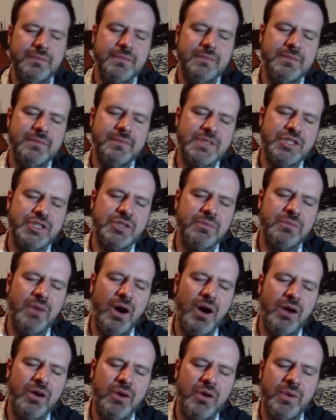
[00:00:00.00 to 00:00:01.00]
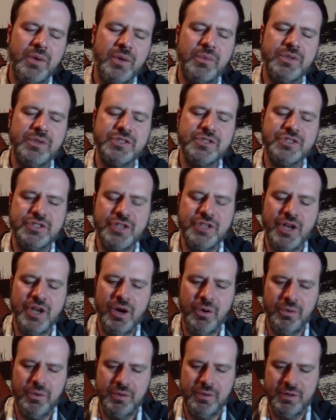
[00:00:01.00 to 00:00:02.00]
Tomorrow it will
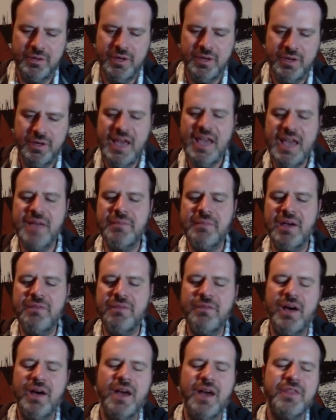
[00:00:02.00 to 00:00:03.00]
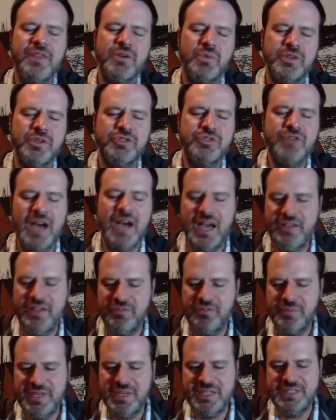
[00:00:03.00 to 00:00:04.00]
snow, and my father will
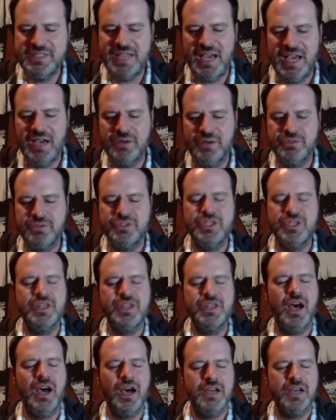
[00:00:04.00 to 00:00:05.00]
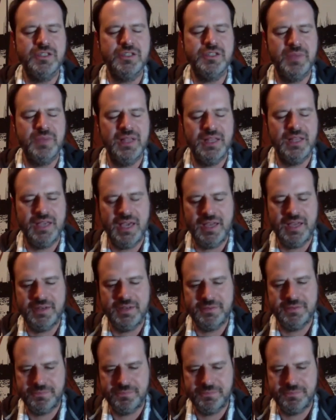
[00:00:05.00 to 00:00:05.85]
drive me down to the hospital again